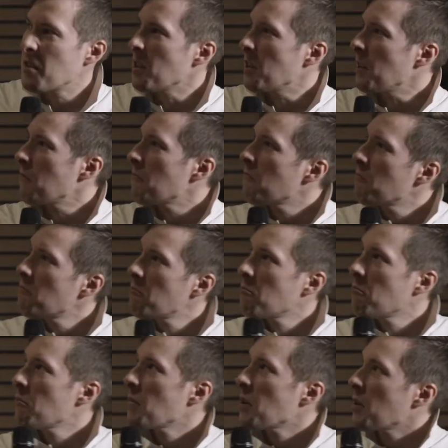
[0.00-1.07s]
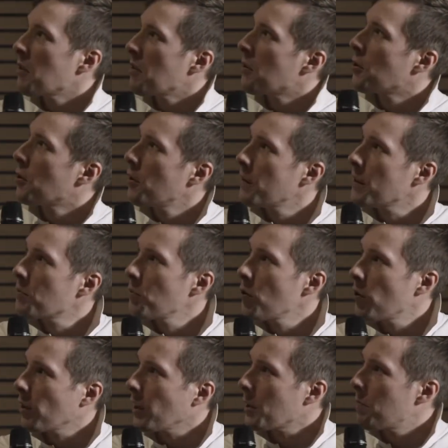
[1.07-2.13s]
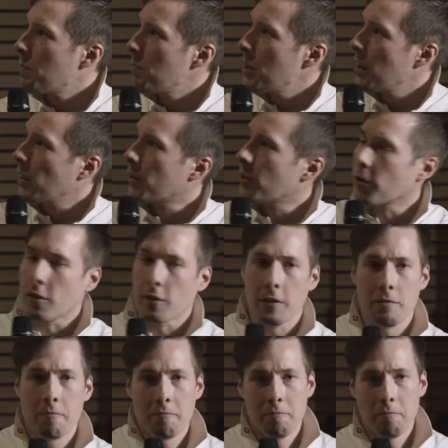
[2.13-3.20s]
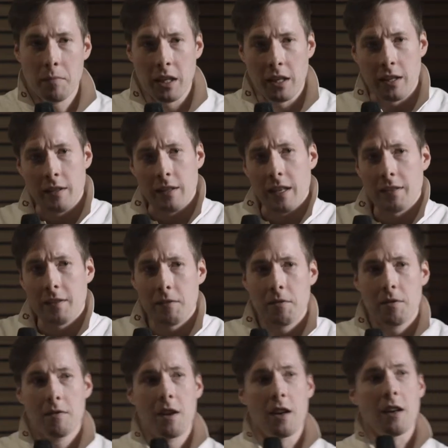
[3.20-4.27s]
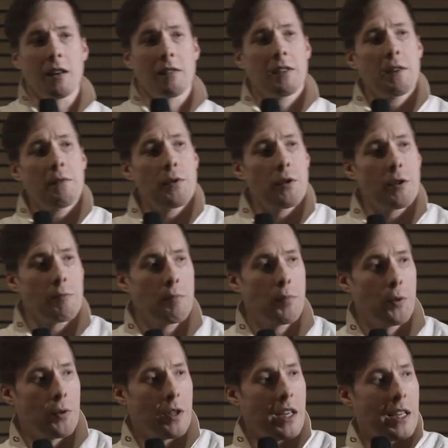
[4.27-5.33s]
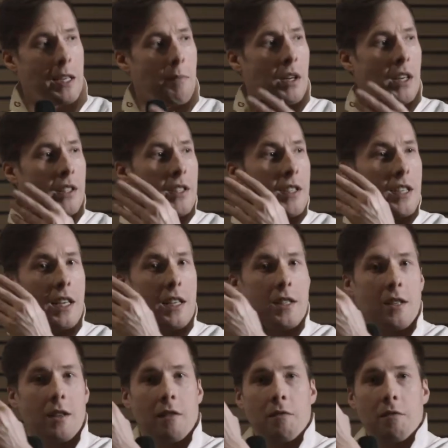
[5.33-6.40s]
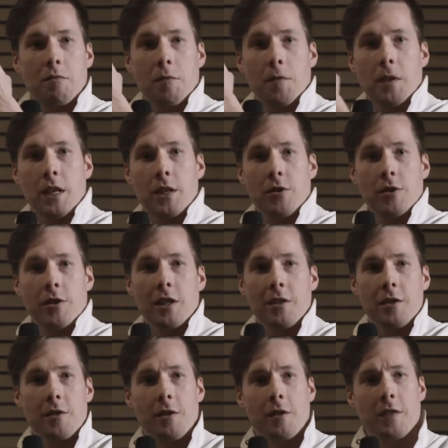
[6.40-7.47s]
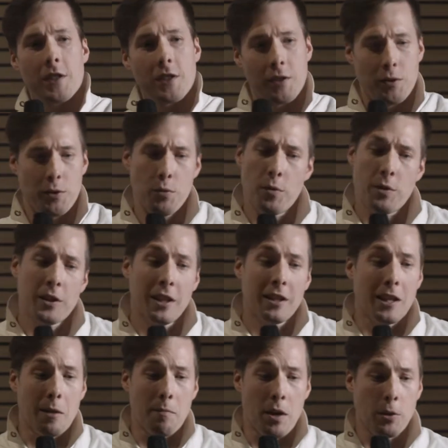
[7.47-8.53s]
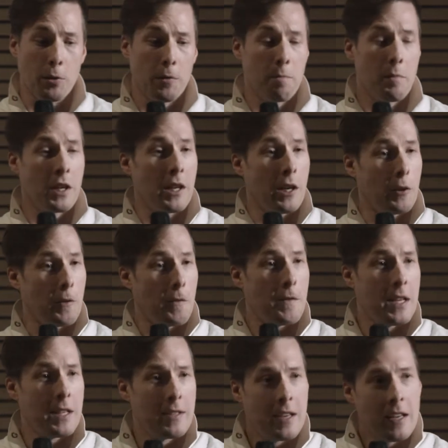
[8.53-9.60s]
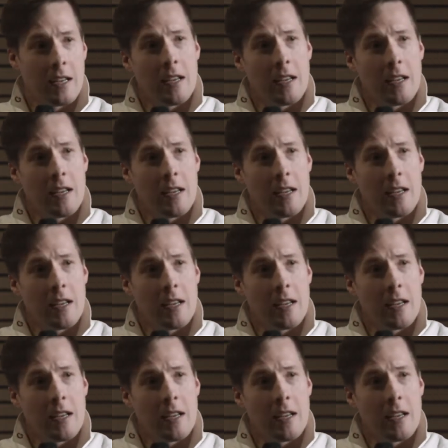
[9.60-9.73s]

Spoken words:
the curve is more like bell curve, meaning that if you don't put any monetization features in the service, you won't get any money out of that.